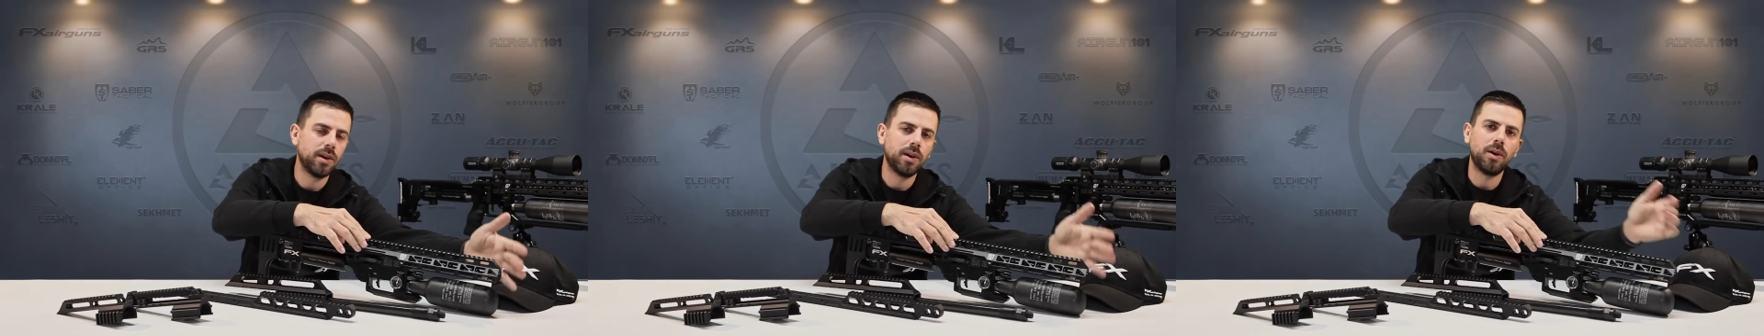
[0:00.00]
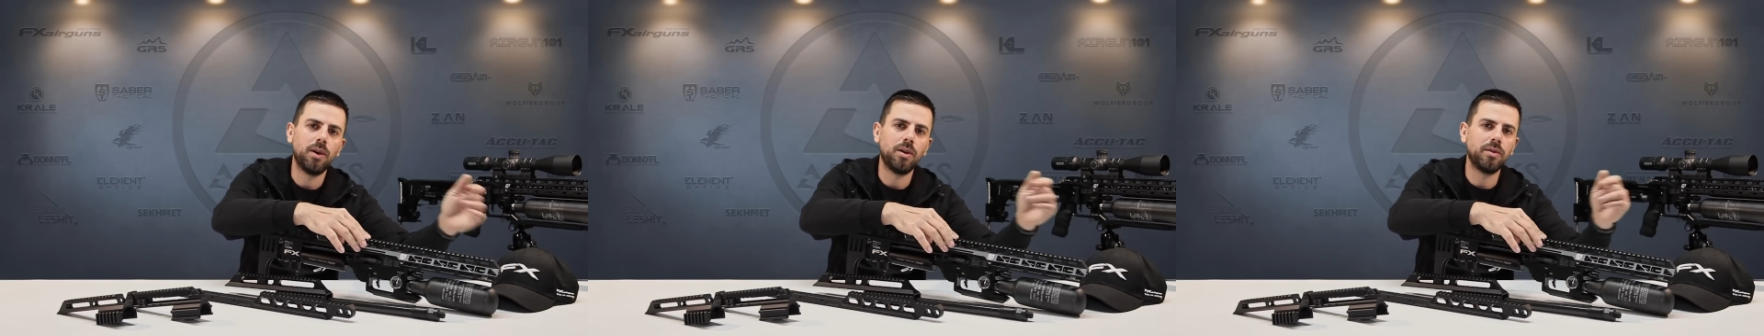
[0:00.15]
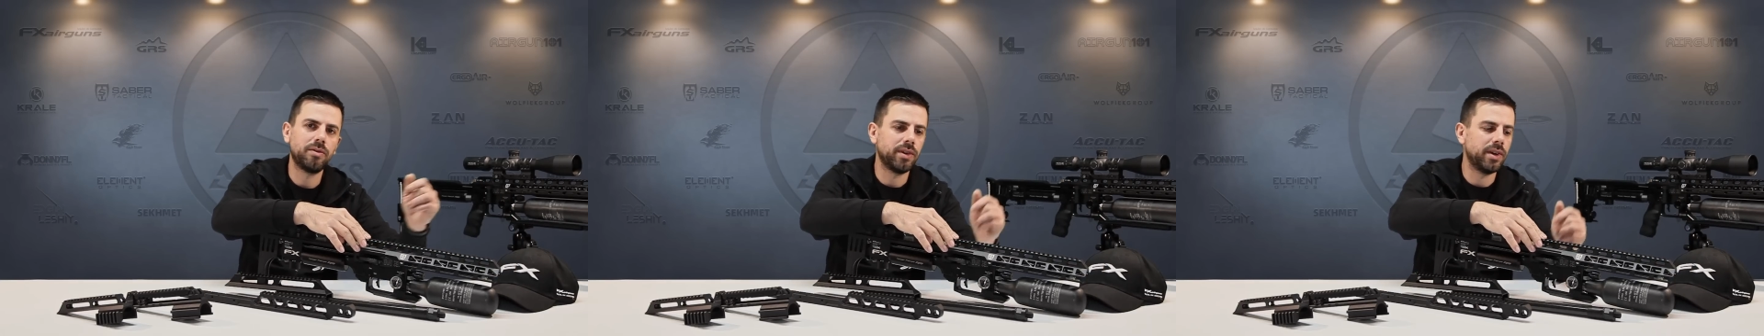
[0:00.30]

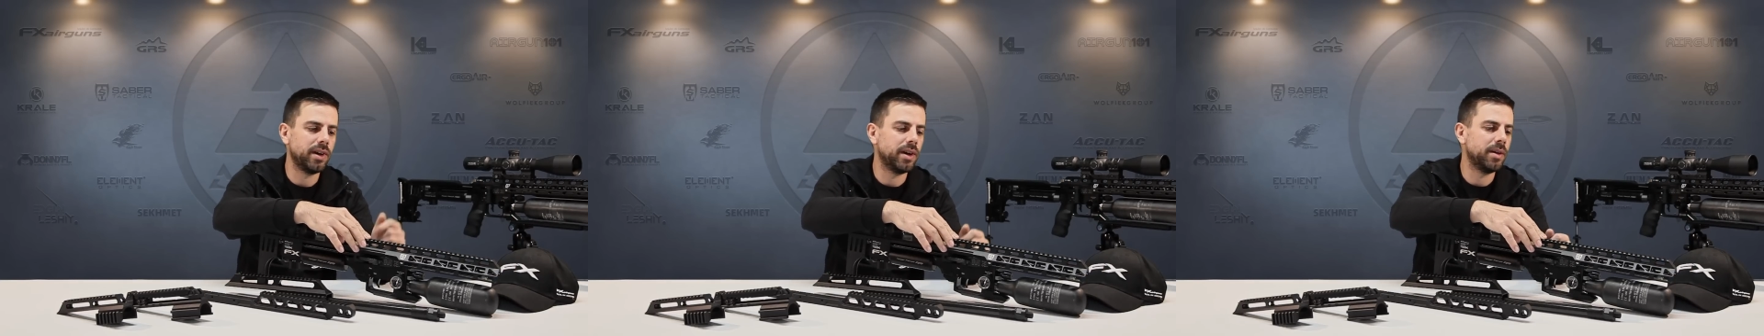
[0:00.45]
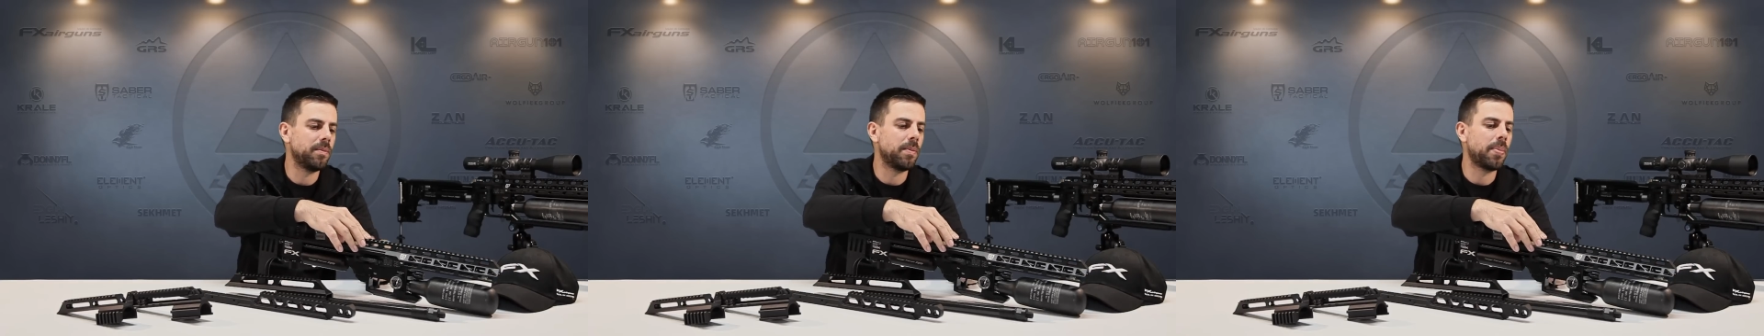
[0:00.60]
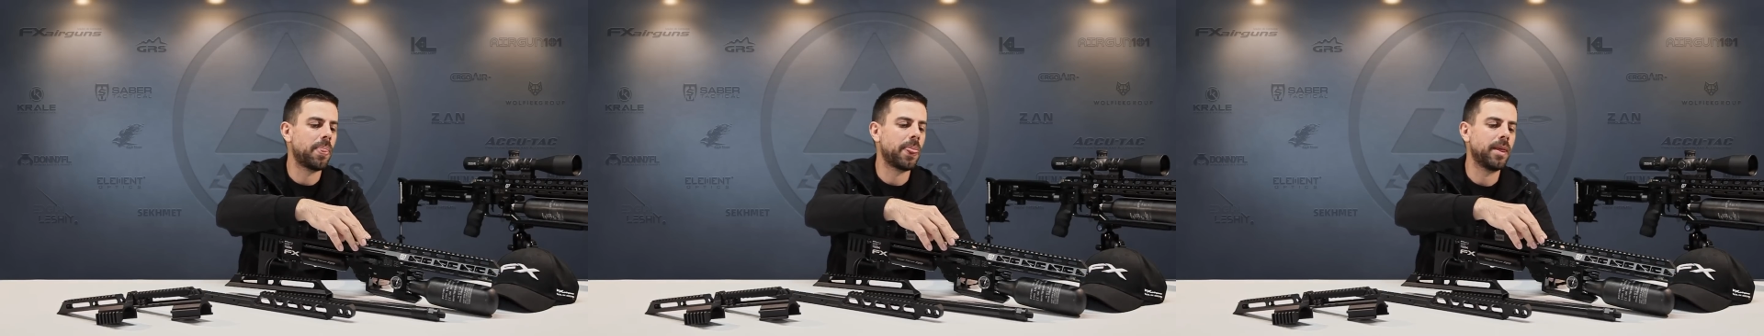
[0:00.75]
of
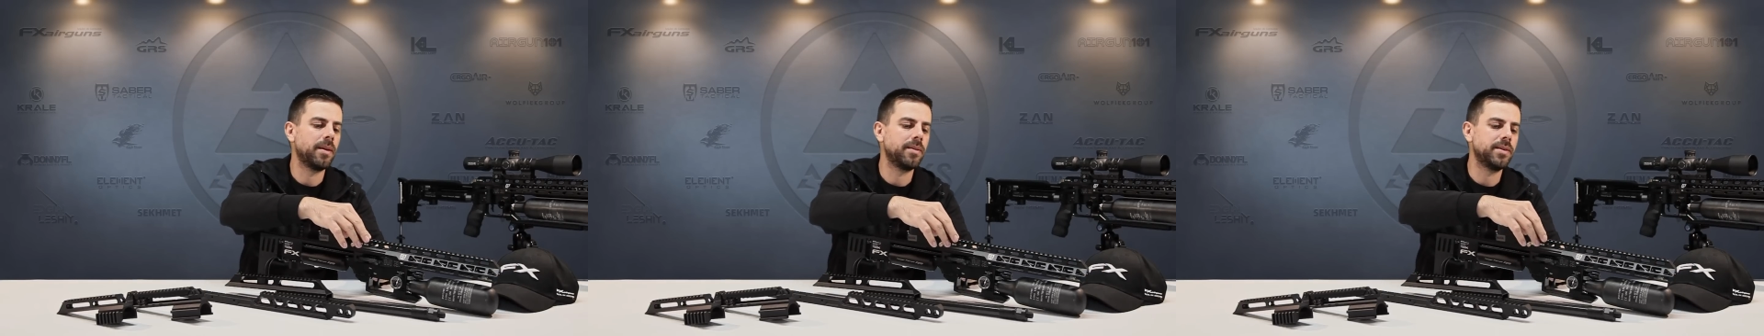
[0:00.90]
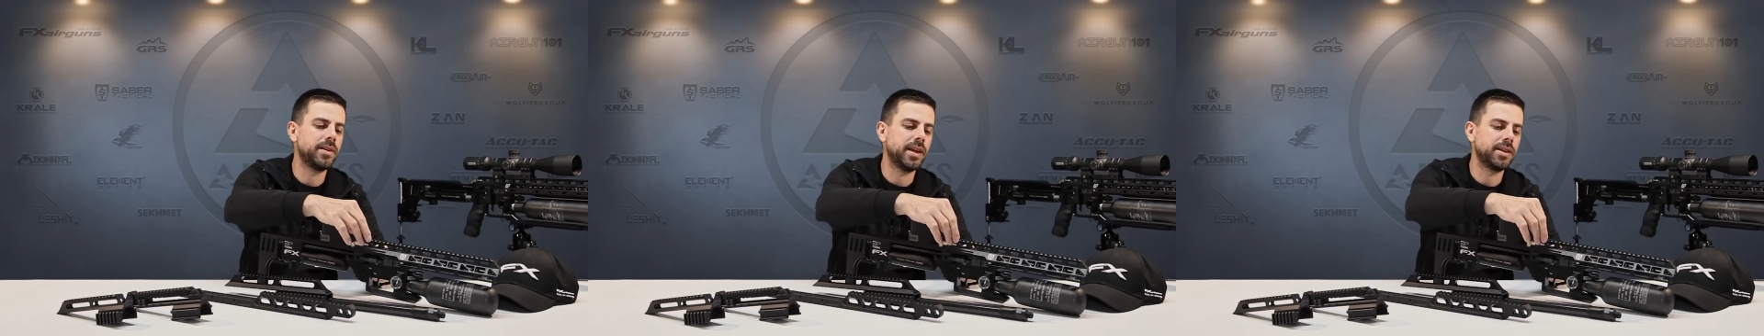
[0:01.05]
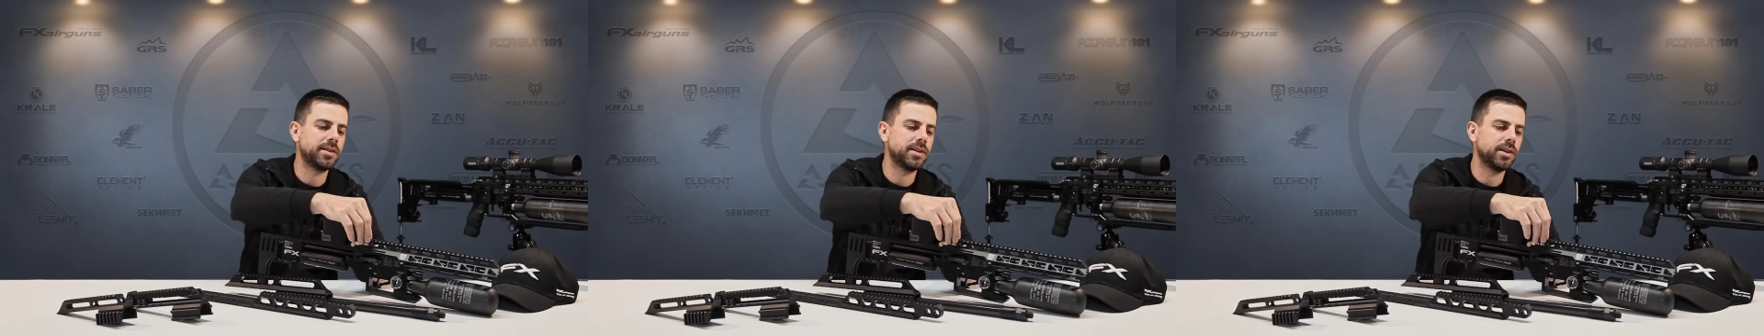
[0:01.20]

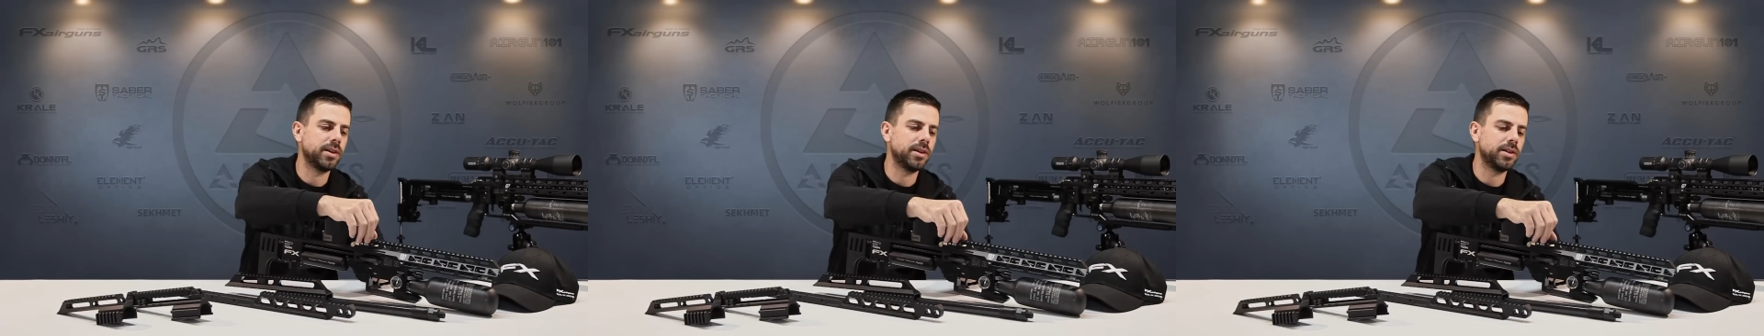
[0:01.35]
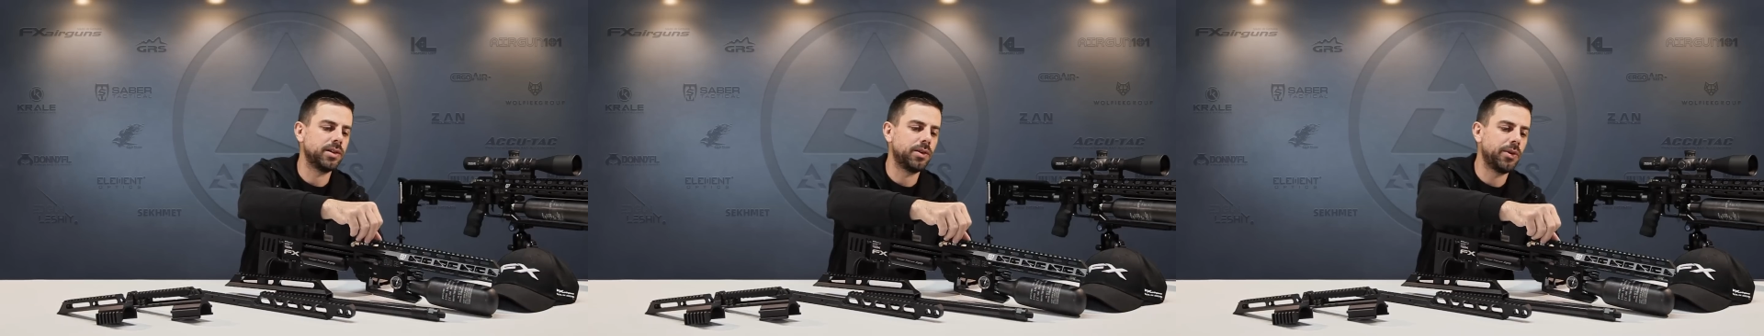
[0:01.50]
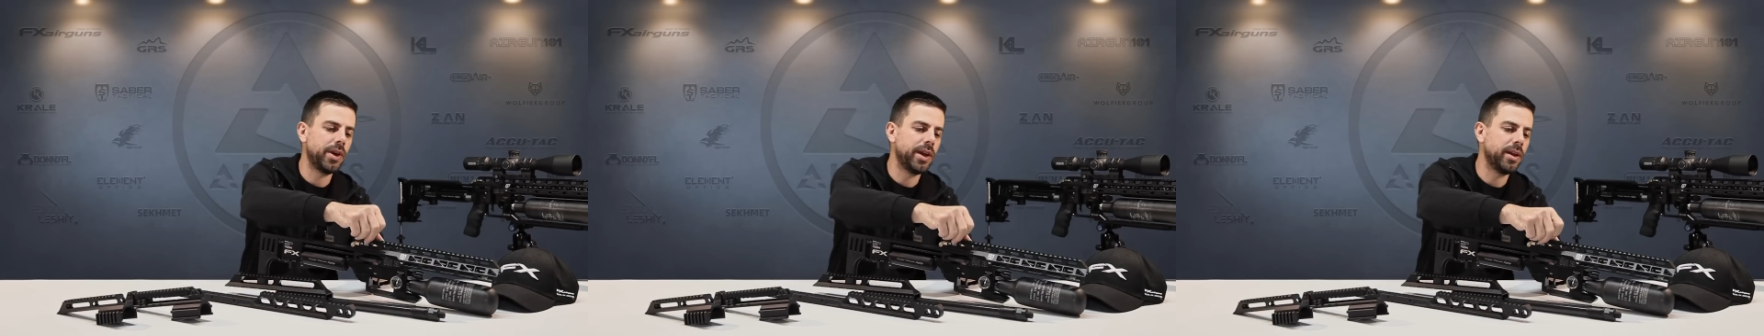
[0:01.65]

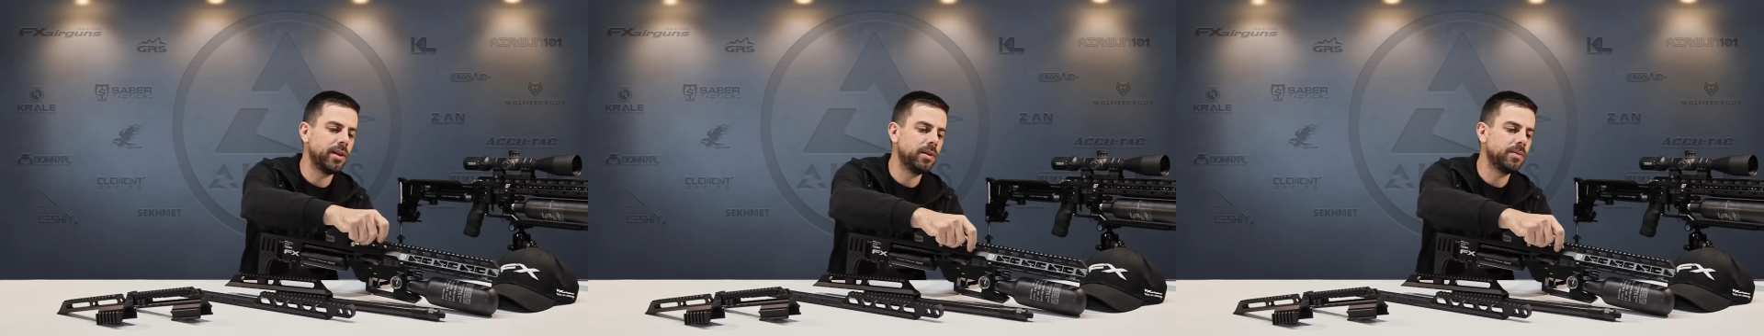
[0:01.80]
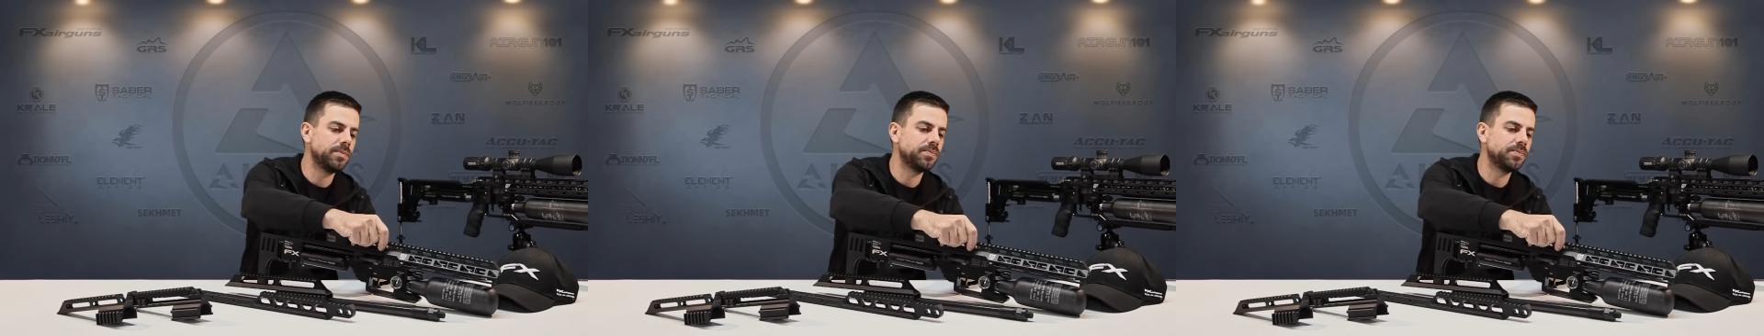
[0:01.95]
that rail.